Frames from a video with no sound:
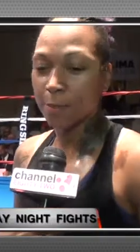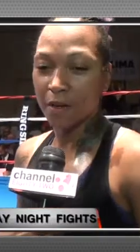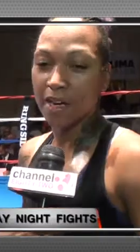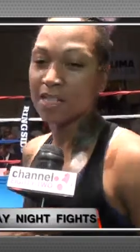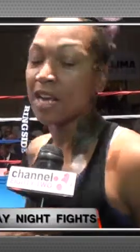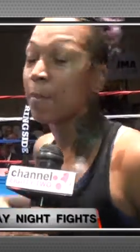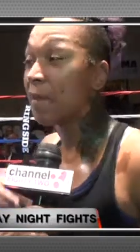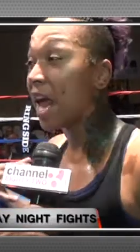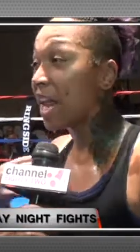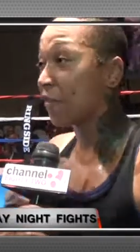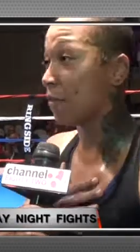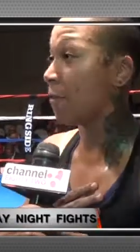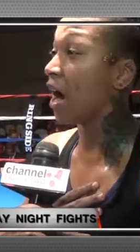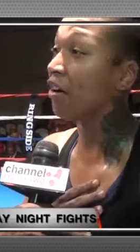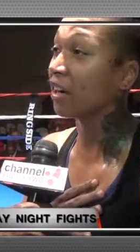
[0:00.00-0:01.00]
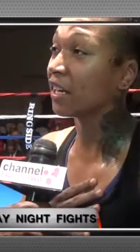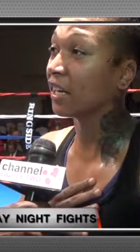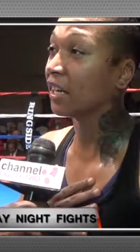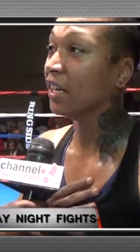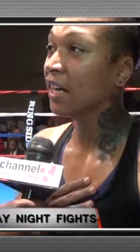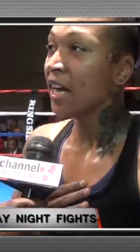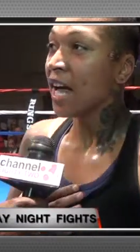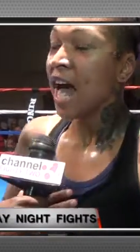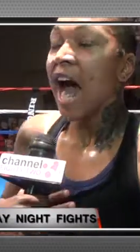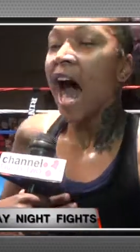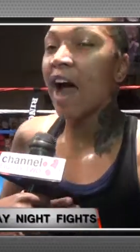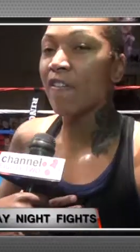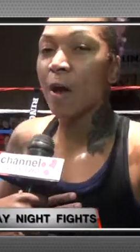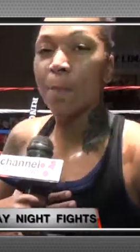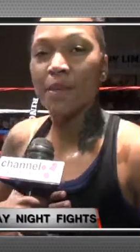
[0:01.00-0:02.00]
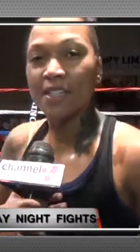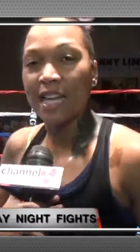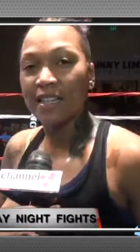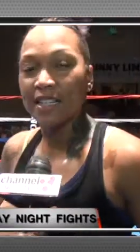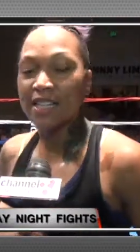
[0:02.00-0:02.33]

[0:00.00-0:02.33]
because I'm Native American. I represent the